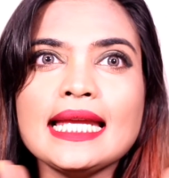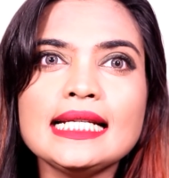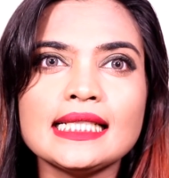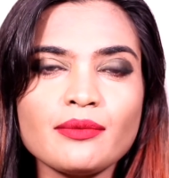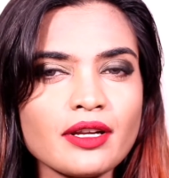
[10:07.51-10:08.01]

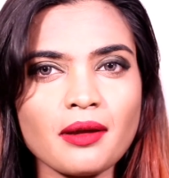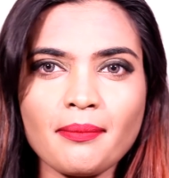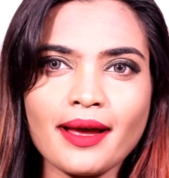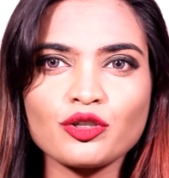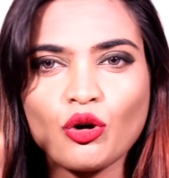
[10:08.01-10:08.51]
easy when
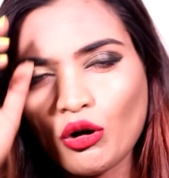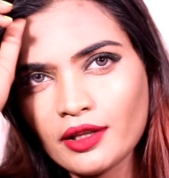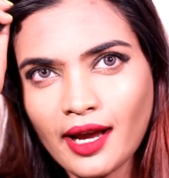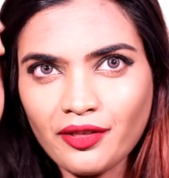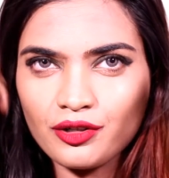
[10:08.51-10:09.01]
compared to
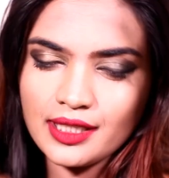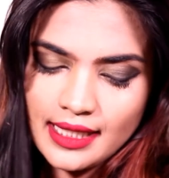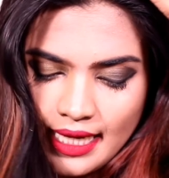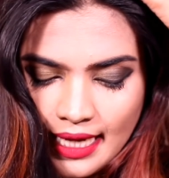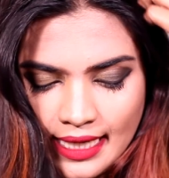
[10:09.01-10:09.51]
all the others.